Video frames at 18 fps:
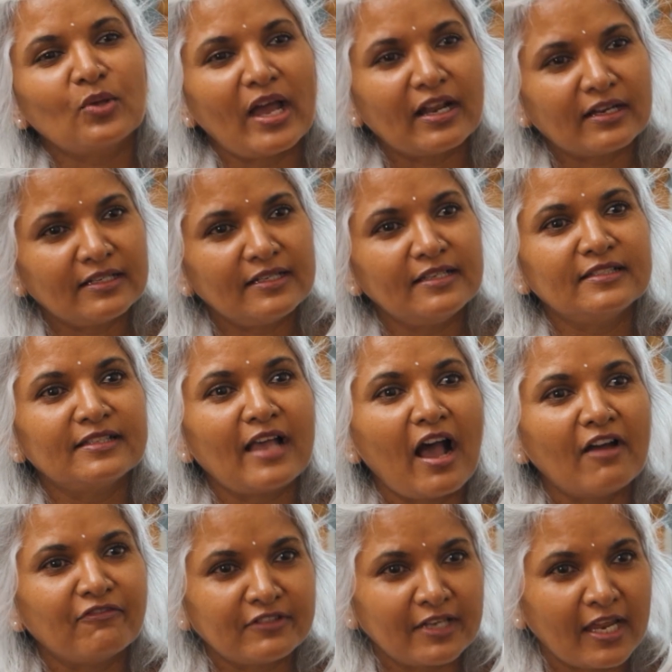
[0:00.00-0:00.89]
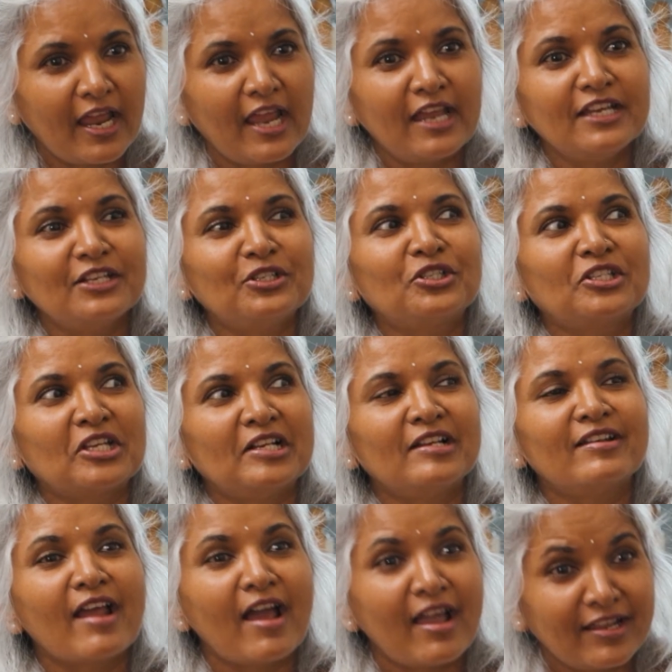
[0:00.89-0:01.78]
So at least after 8
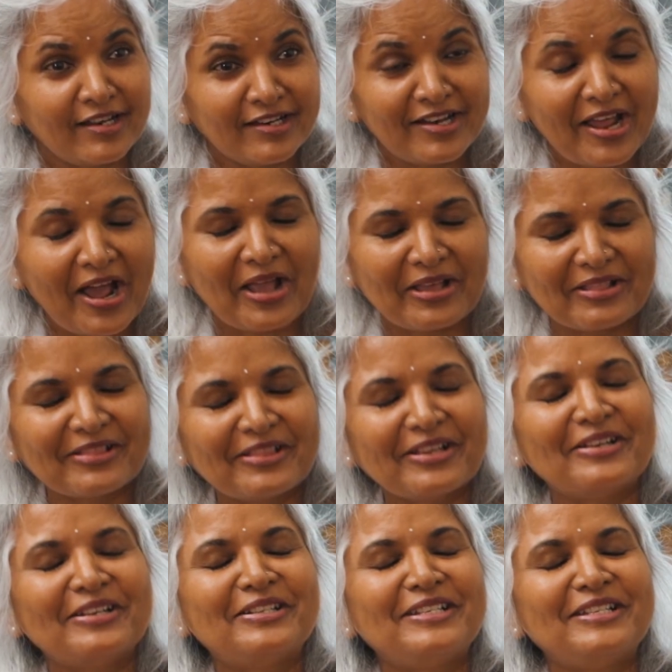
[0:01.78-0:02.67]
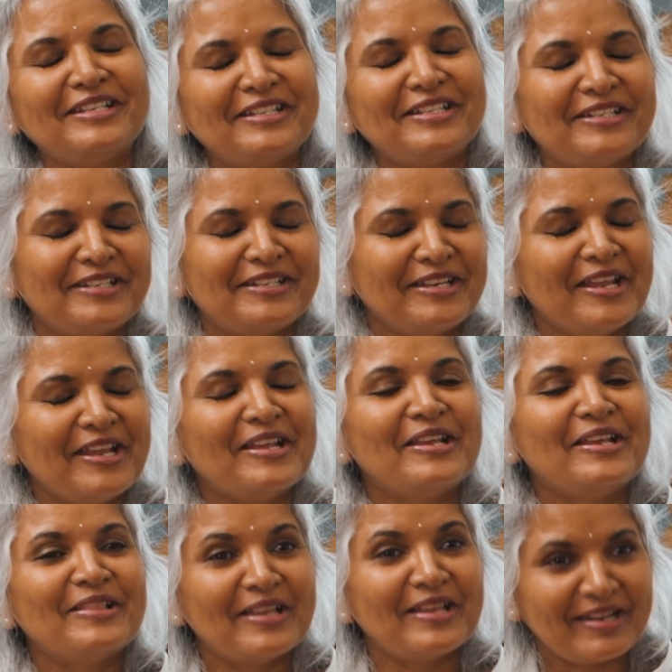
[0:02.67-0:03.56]
till 9:30
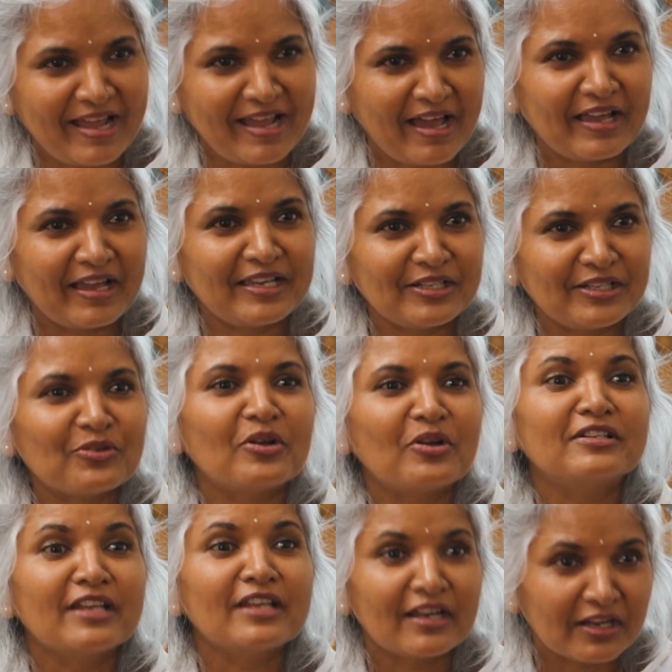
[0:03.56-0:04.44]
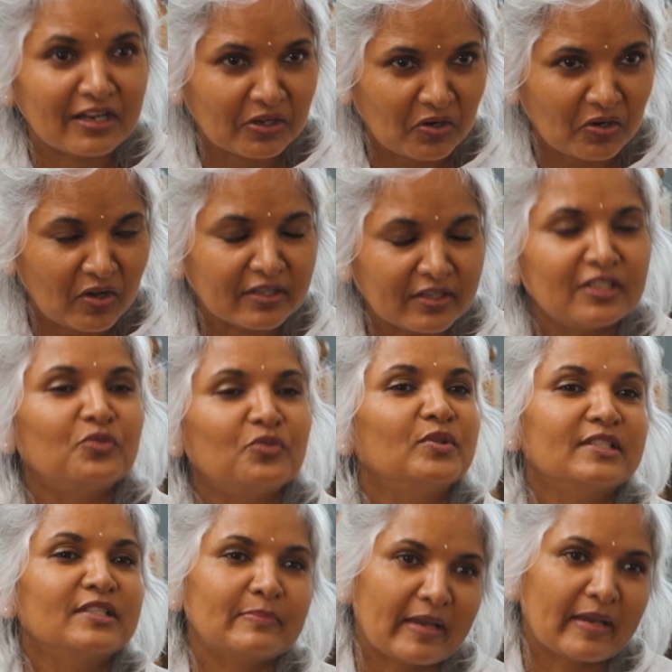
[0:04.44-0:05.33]
in the night or 10 o'clock, it
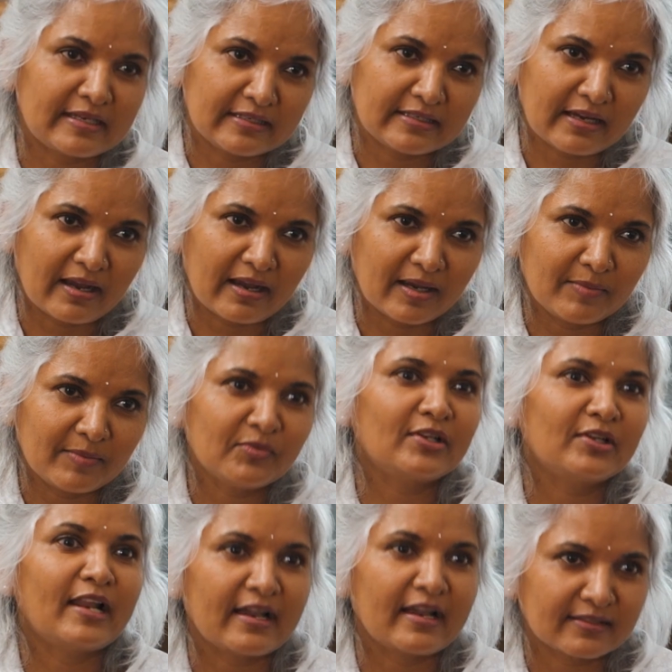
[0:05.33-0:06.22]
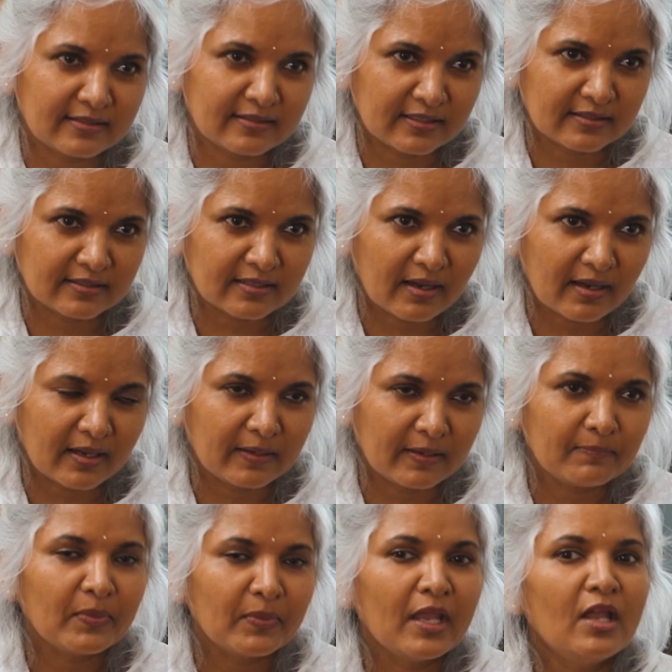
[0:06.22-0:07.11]
was my time, relaxing
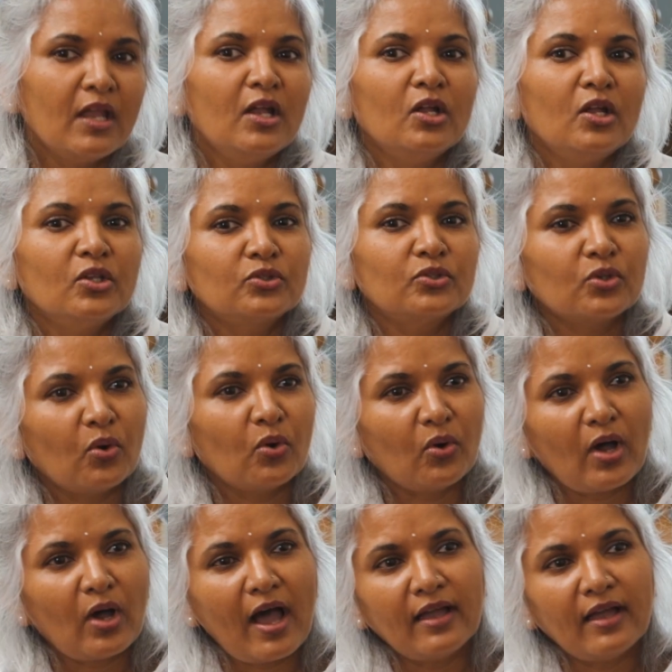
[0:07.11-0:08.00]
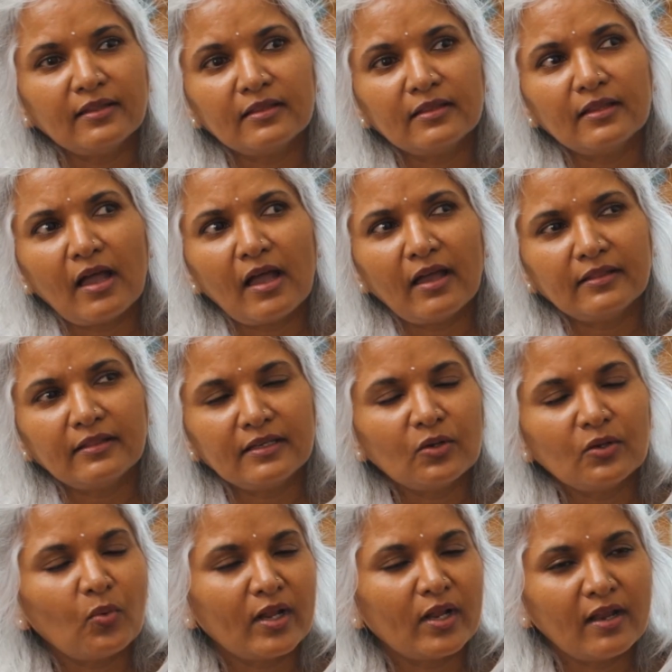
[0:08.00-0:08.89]
time. So I
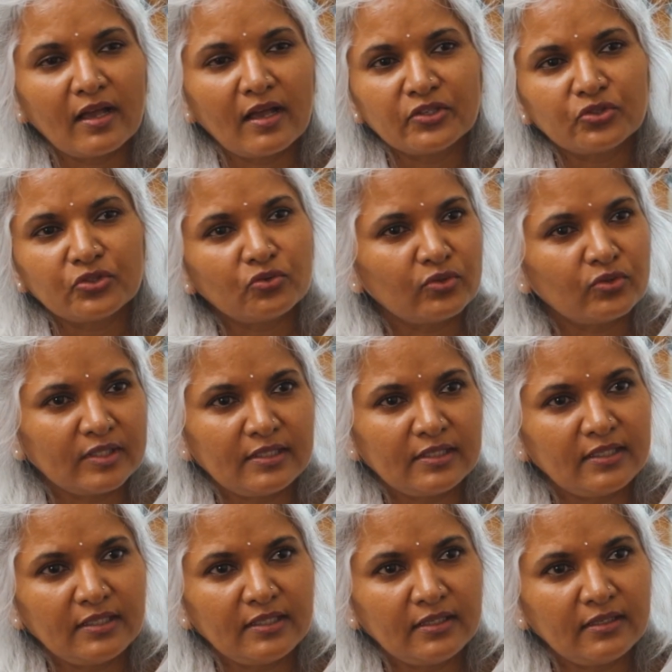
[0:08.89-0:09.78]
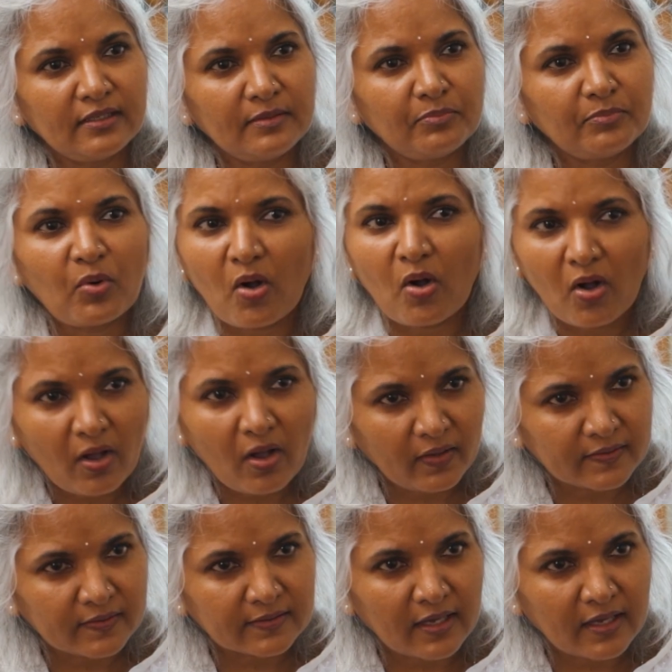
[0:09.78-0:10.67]
think one has to really
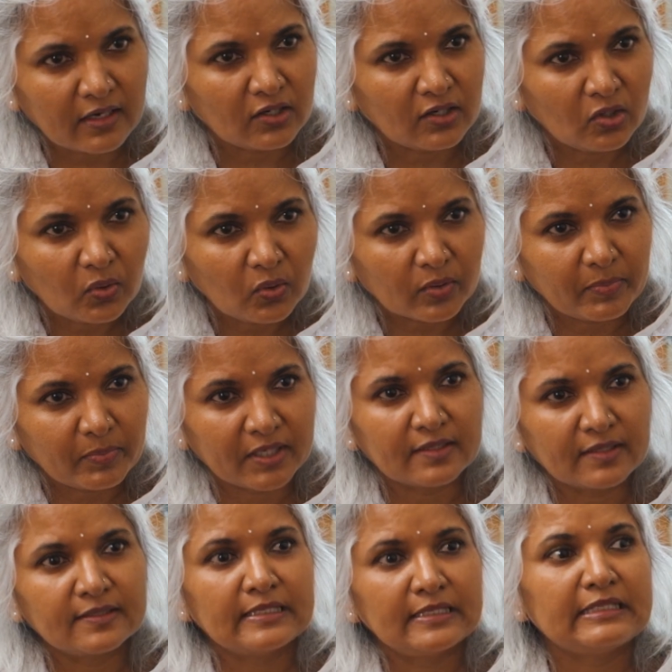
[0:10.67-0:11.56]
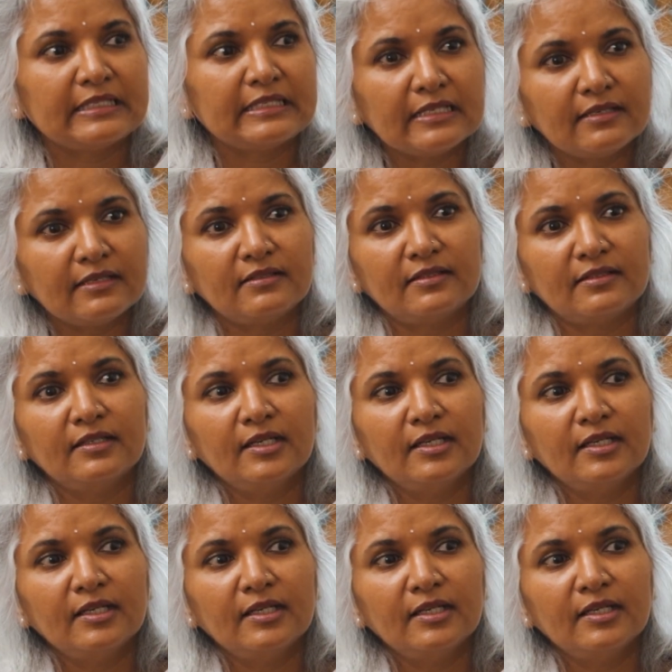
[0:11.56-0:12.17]
pause and look, because it did